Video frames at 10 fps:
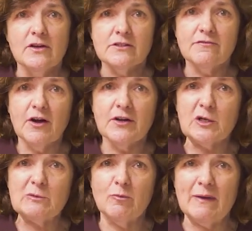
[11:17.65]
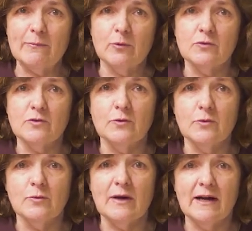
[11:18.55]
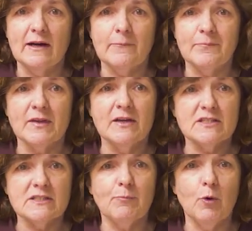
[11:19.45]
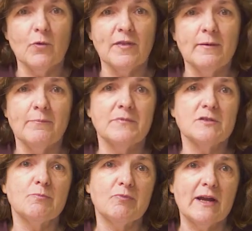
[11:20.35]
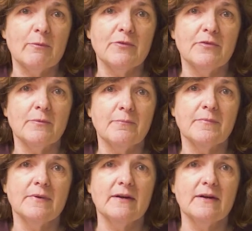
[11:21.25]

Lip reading: find a group of people to support them, to pray with them